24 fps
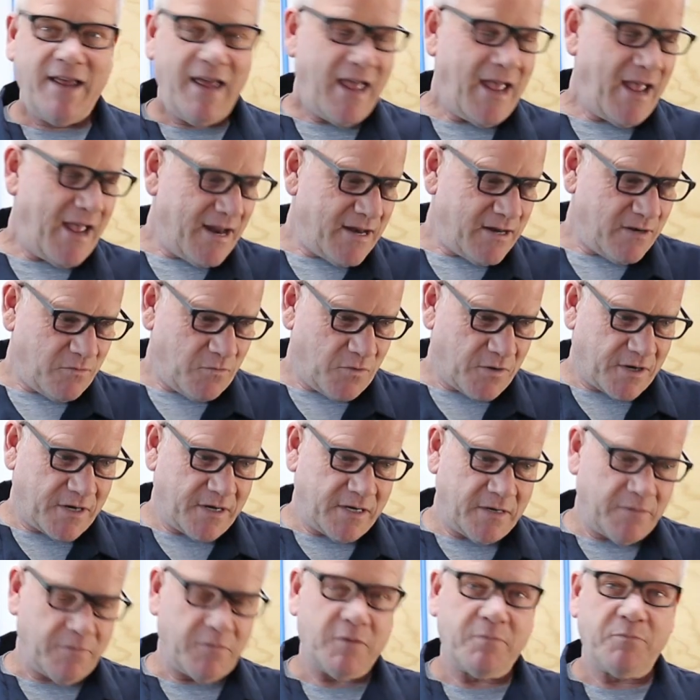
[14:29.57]
and we're going
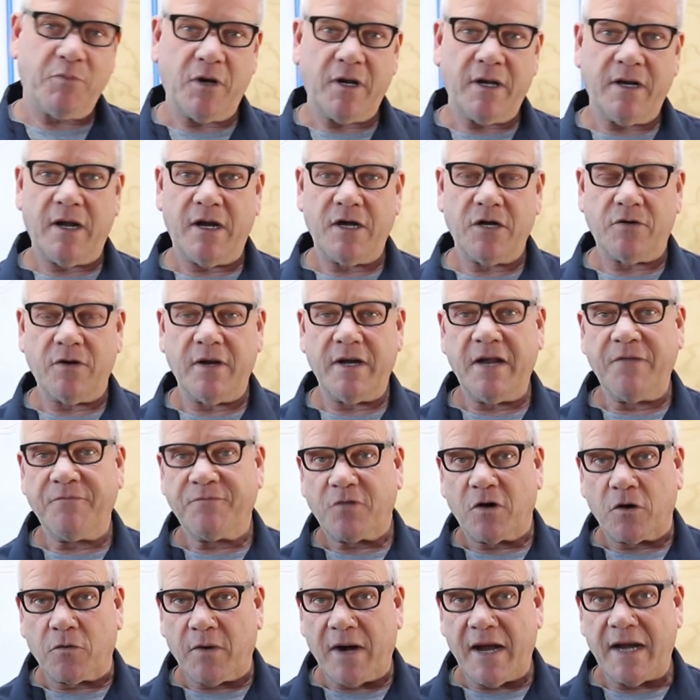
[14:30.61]
to put it under an
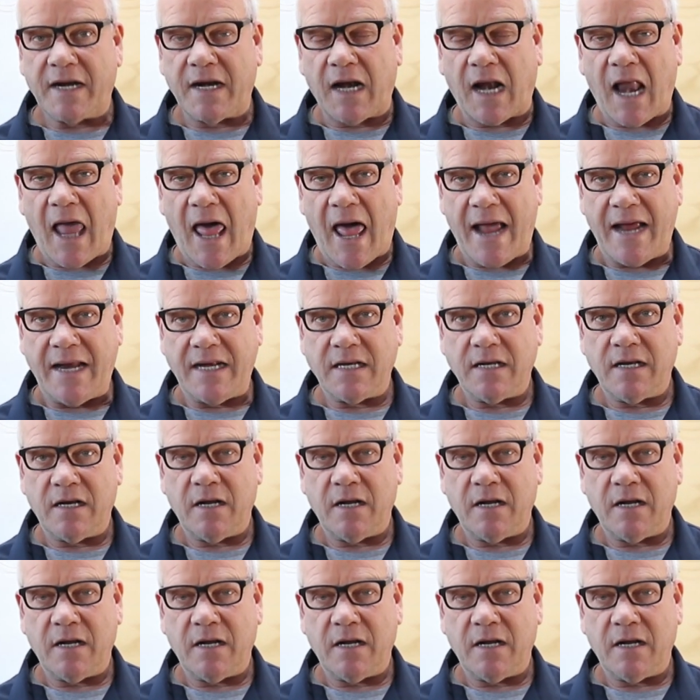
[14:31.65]
infrared light,